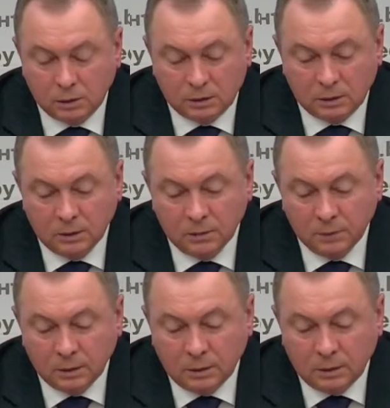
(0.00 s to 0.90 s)
our
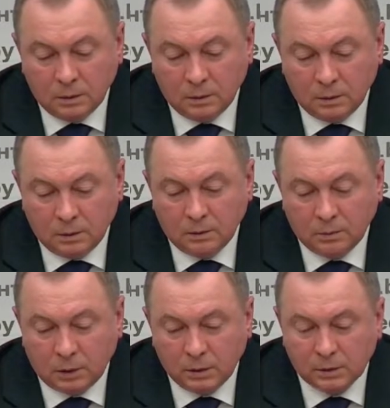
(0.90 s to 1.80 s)

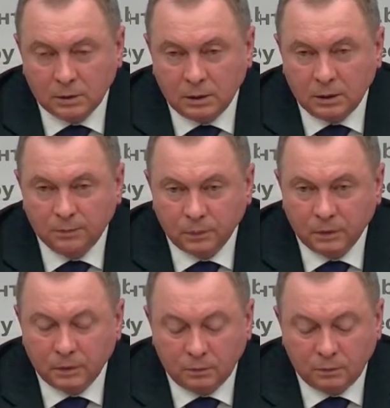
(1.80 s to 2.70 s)
aviation
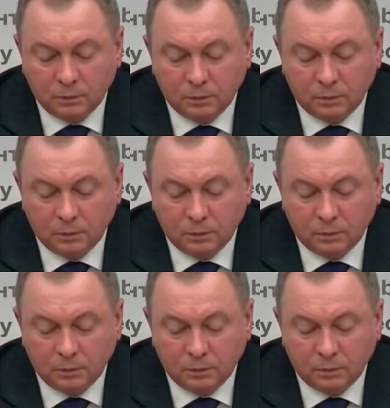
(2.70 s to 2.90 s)
company.